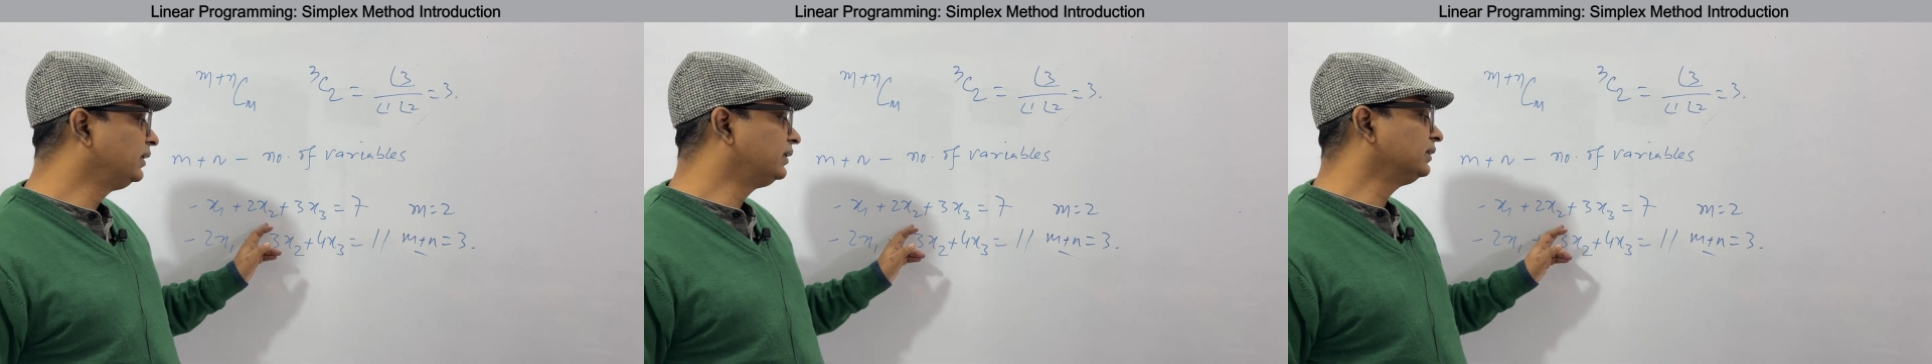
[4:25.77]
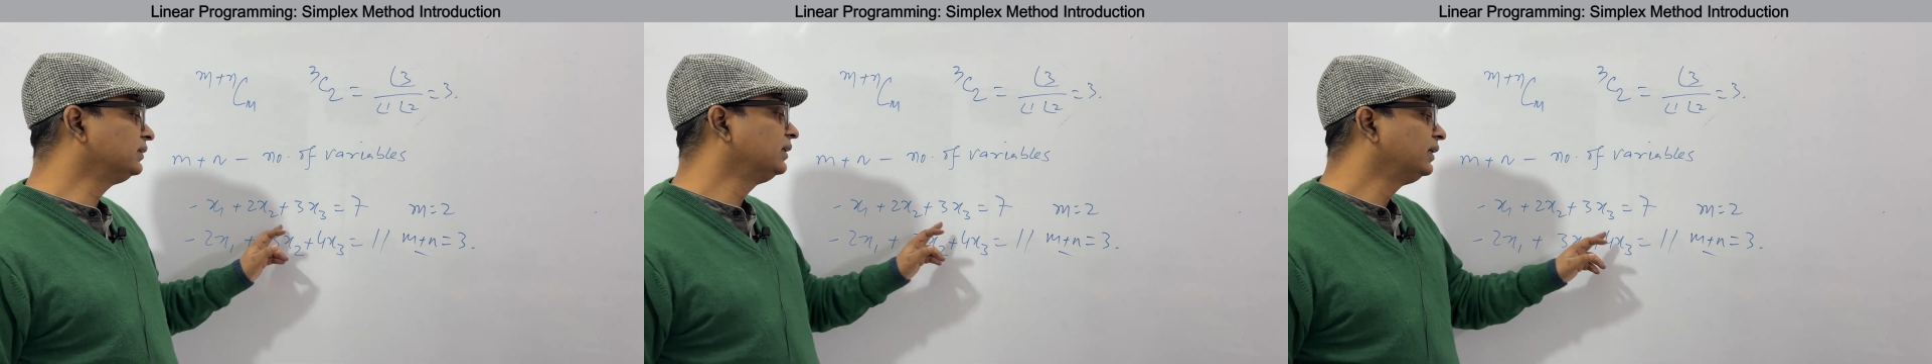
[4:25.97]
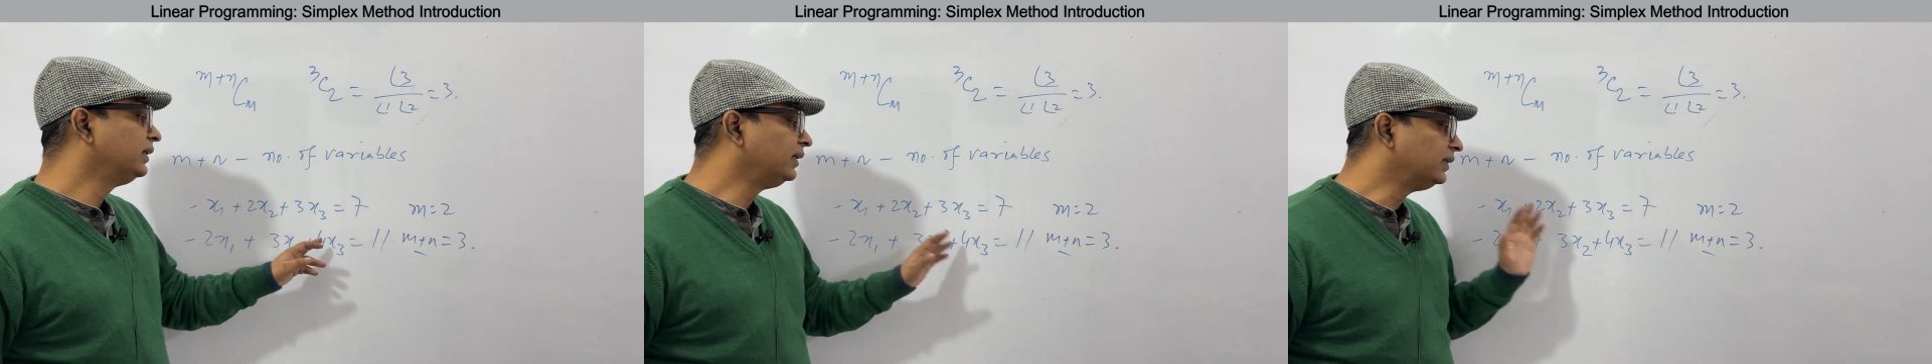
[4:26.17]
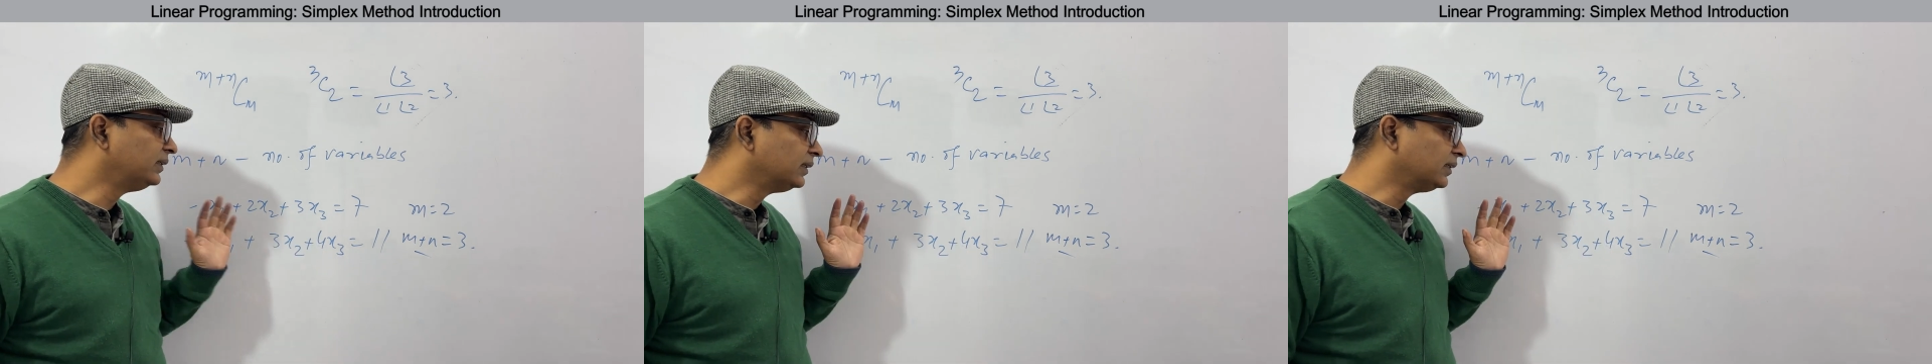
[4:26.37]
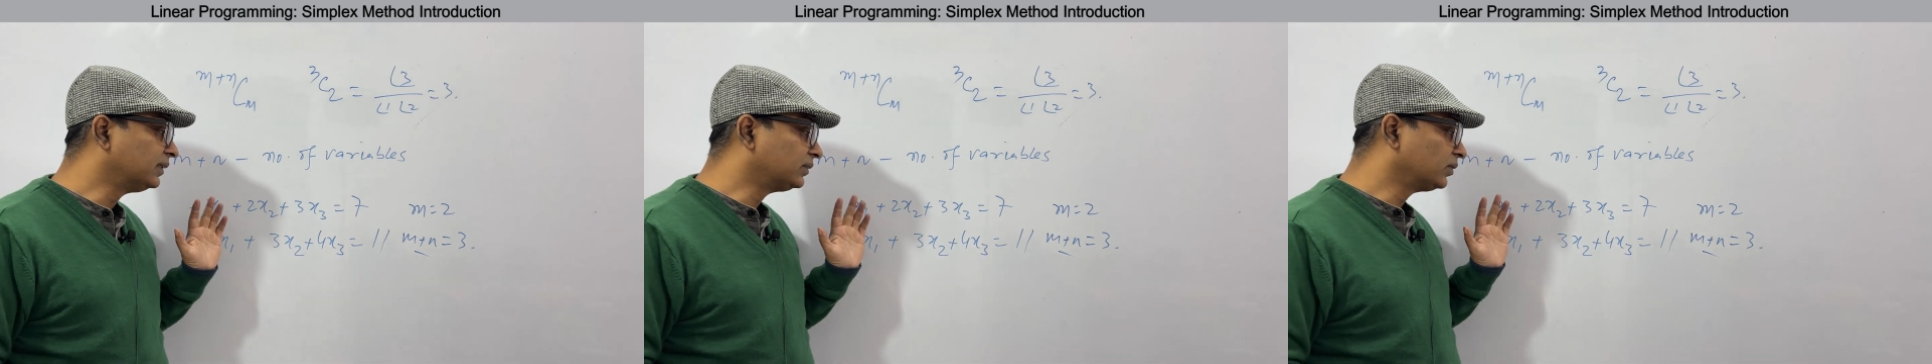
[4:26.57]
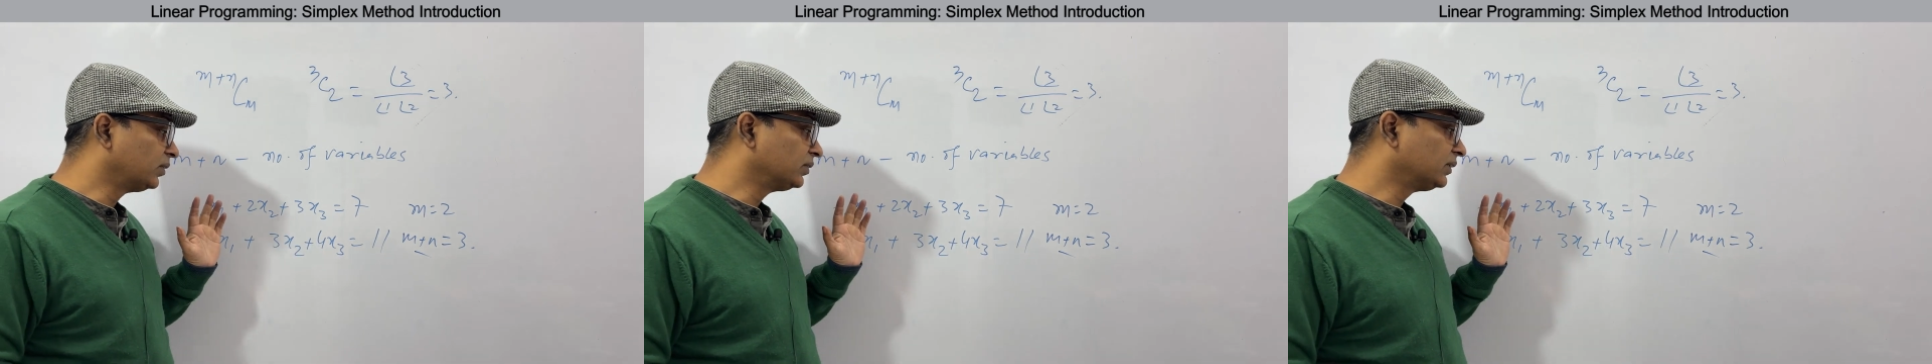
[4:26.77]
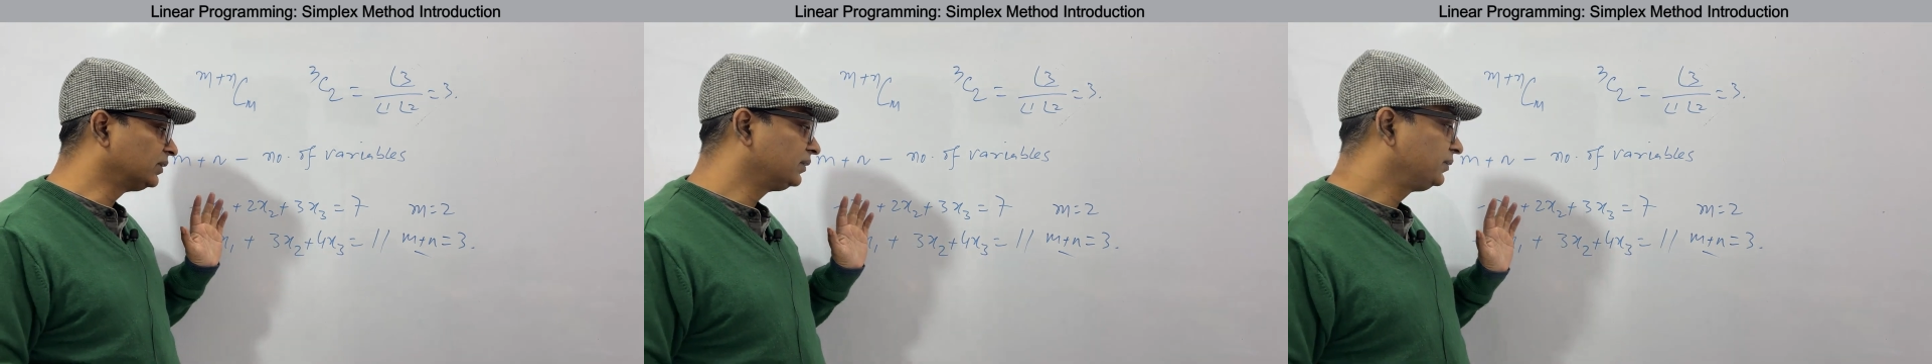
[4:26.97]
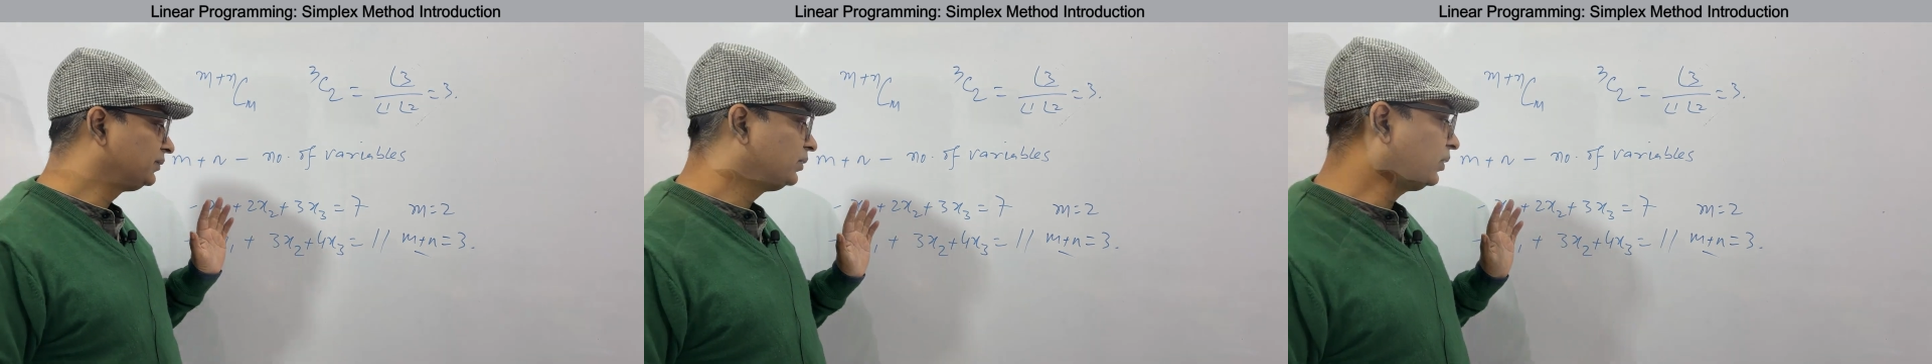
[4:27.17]
it is degenerate
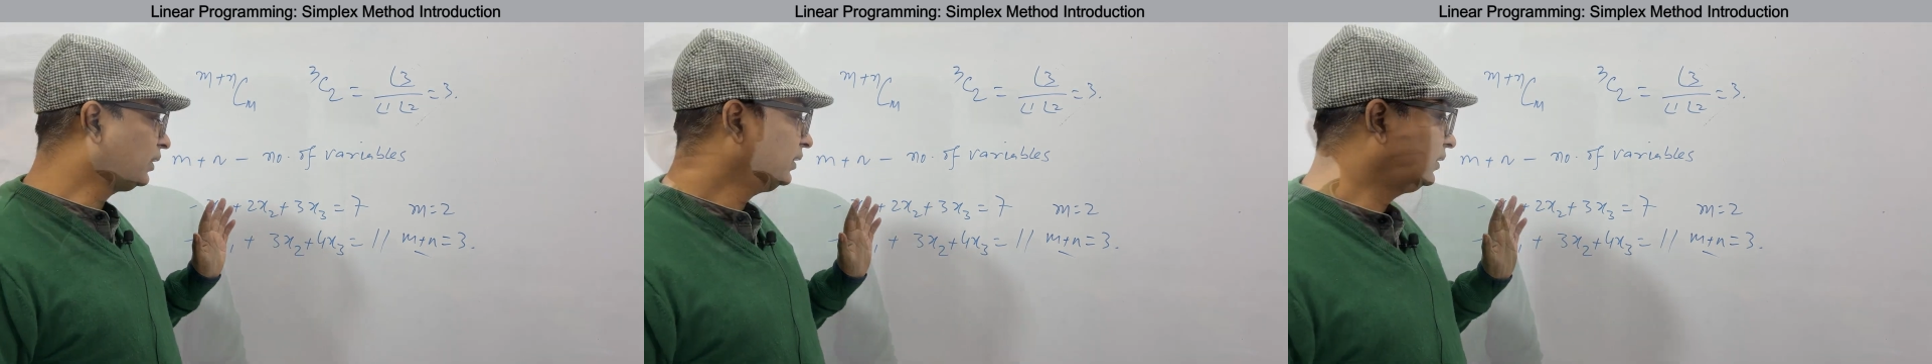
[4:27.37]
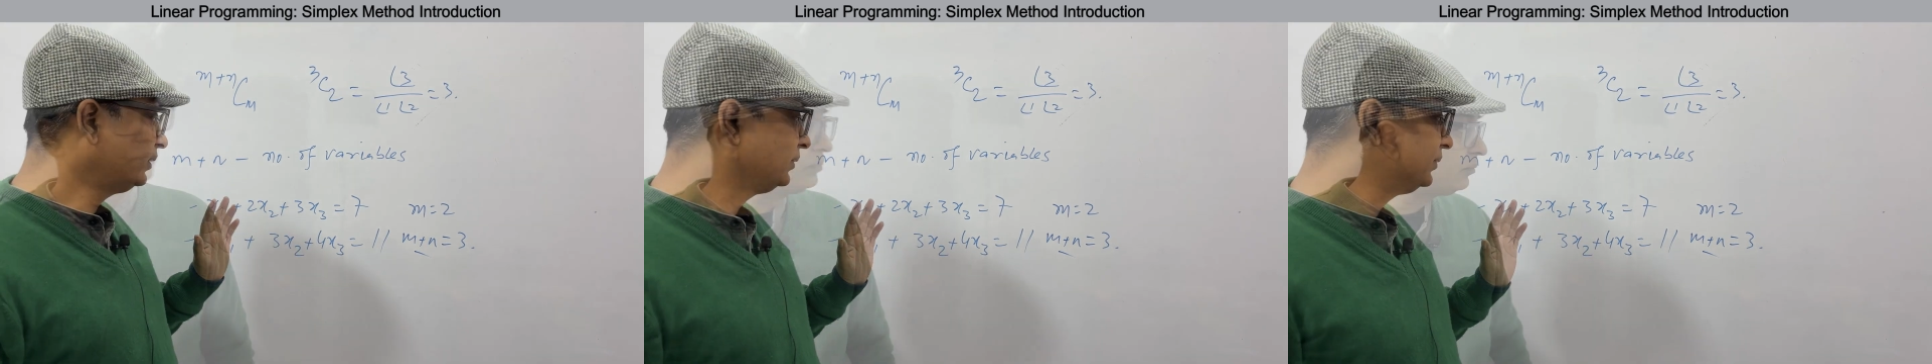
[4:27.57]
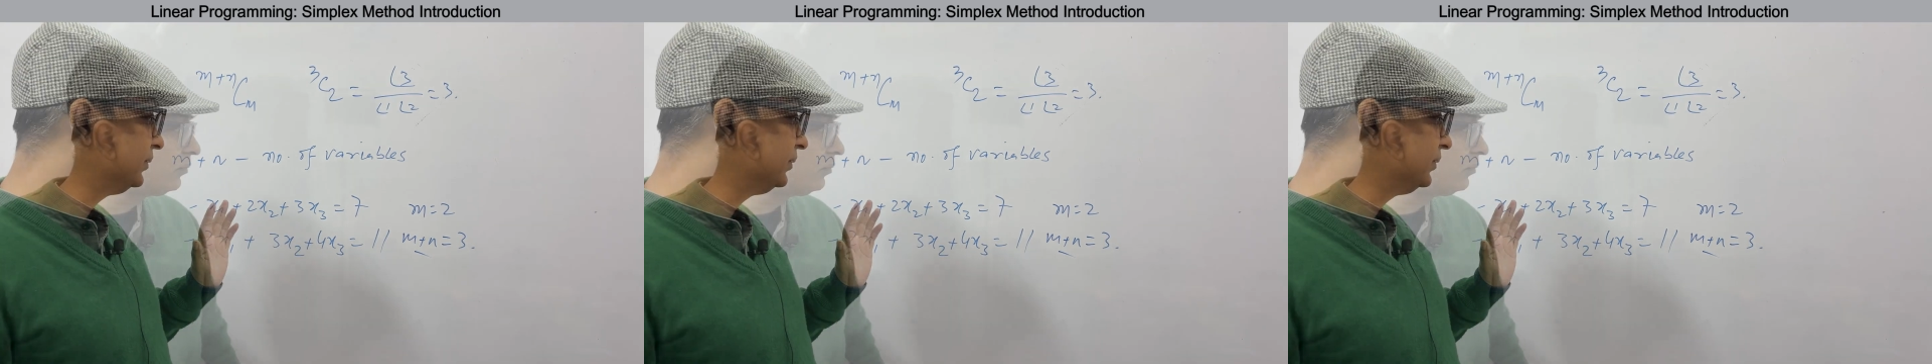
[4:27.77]
solution. Okay?